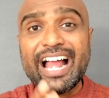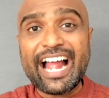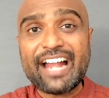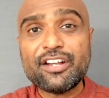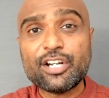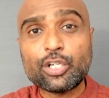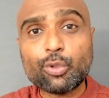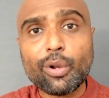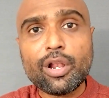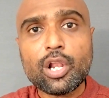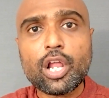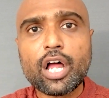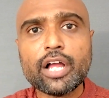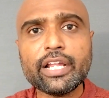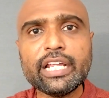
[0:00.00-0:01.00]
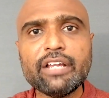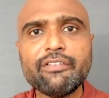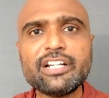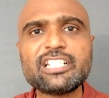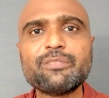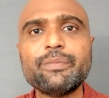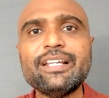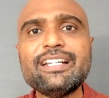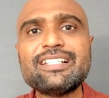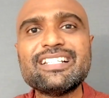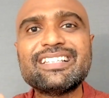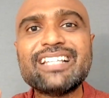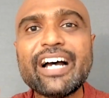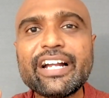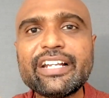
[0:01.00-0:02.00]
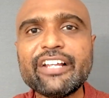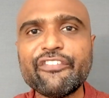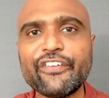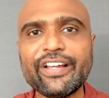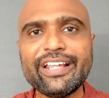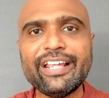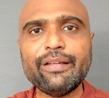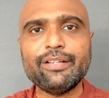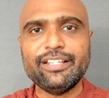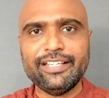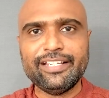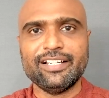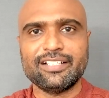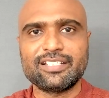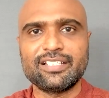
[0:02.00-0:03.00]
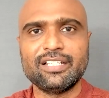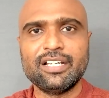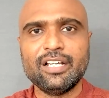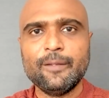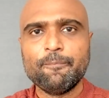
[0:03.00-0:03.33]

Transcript: and 12 long years means 35 years.